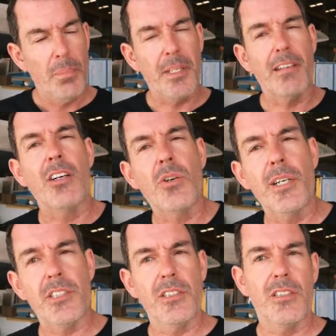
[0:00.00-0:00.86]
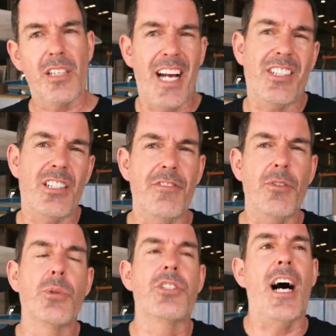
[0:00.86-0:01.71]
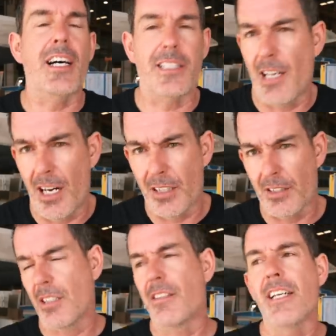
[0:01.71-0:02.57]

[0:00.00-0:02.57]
but there are questions that actually fall to us to answer,